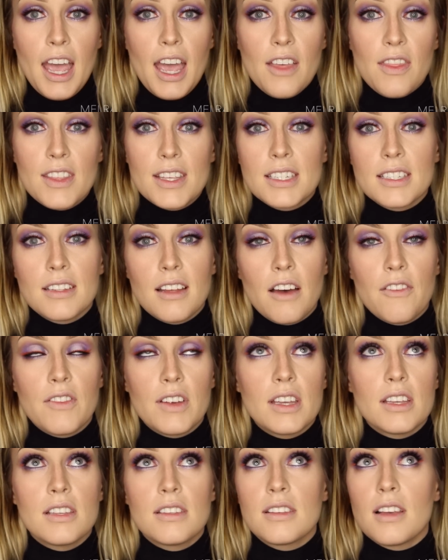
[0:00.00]
And this
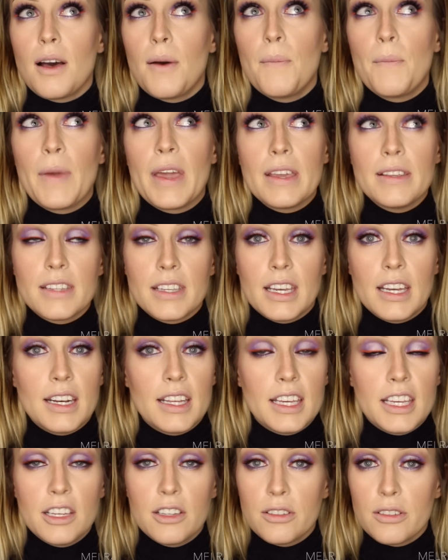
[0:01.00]
stuff is amazing. It
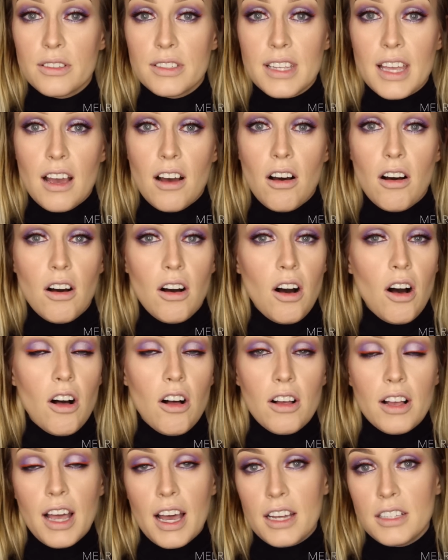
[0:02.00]
heals
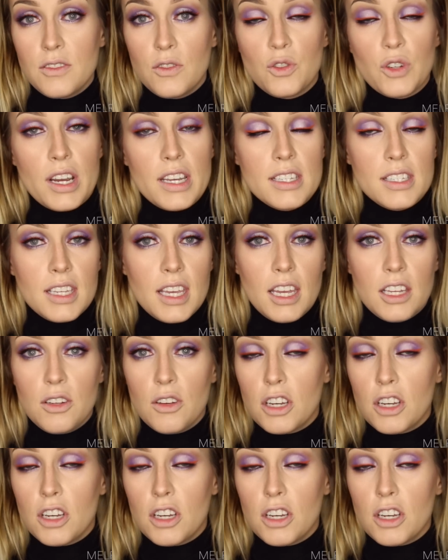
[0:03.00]
all kinds of dry skin.